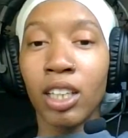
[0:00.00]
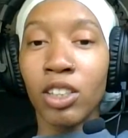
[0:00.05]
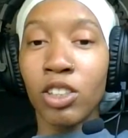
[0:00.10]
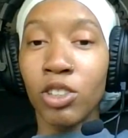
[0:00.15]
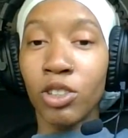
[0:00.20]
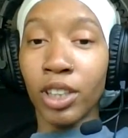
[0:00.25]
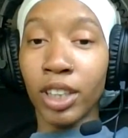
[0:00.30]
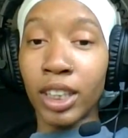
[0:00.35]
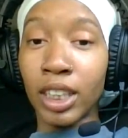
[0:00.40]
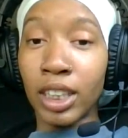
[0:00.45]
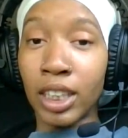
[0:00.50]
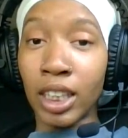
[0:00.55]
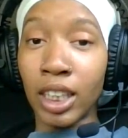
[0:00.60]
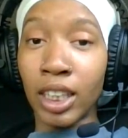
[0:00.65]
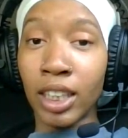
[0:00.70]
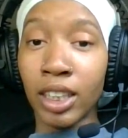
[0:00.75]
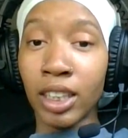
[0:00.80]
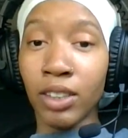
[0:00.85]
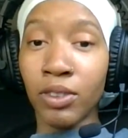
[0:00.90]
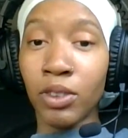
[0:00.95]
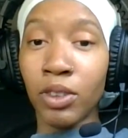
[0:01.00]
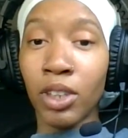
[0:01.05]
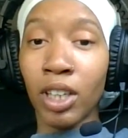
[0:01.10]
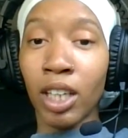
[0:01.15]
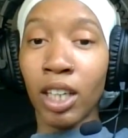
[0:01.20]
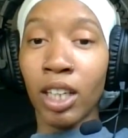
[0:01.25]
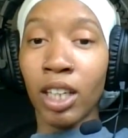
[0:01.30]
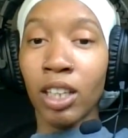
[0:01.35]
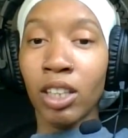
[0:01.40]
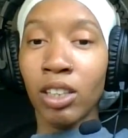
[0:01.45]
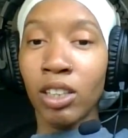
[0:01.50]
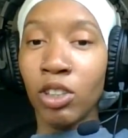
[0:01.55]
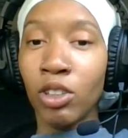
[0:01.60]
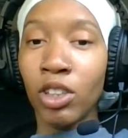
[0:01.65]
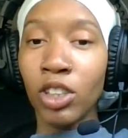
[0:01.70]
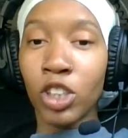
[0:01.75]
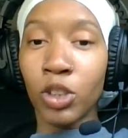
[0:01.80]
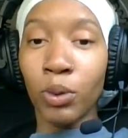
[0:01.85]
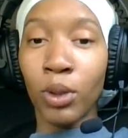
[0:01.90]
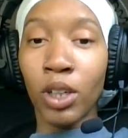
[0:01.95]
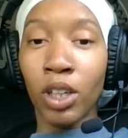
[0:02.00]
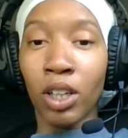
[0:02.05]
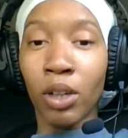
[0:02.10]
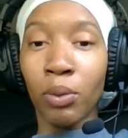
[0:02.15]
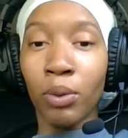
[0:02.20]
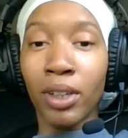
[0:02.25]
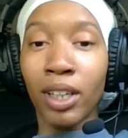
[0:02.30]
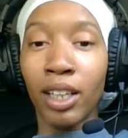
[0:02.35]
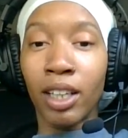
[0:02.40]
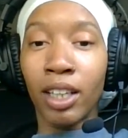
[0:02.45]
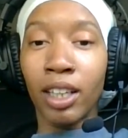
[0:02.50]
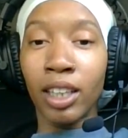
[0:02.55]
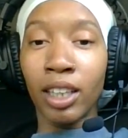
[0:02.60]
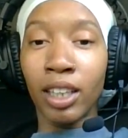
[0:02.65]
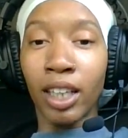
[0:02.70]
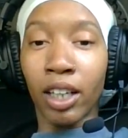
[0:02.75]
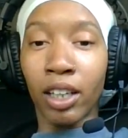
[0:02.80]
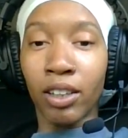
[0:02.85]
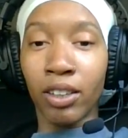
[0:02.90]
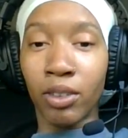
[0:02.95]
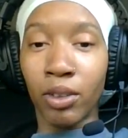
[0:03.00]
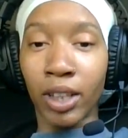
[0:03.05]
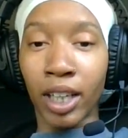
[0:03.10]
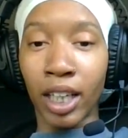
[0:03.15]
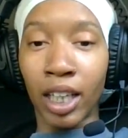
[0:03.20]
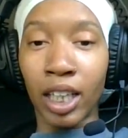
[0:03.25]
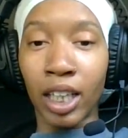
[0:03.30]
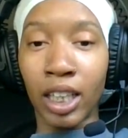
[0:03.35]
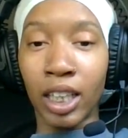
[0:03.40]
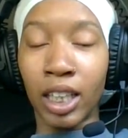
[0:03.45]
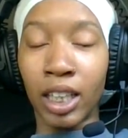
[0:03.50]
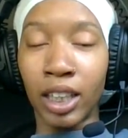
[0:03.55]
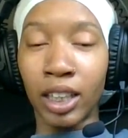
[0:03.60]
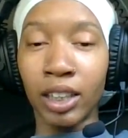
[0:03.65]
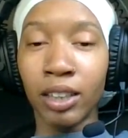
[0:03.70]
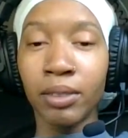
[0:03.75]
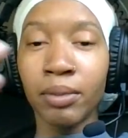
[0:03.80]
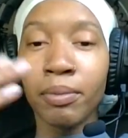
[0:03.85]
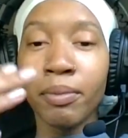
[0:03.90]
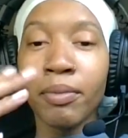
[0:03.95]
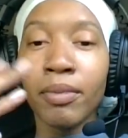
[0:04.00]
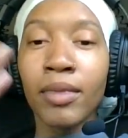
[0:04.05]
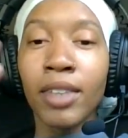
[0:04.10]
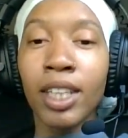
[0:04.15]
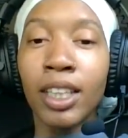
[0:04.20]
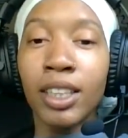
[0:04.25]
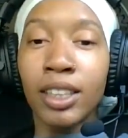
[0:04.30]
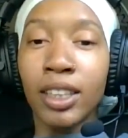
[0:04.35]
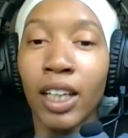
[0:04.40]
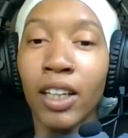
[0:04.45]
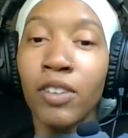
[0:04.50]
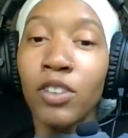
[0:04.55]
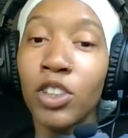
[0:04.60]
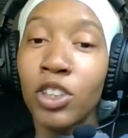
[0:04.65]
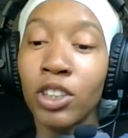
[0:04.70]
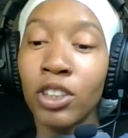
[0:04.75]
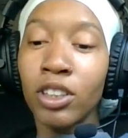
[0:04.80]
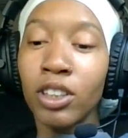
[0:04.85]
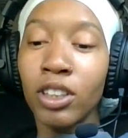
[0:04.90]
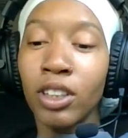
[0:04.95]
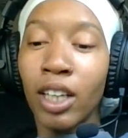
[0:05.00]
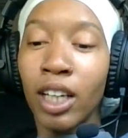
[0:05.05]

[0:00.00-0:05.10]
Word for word: drink the teas if you can. You can sweeten it up with honey, like organic honey, instead of sugar.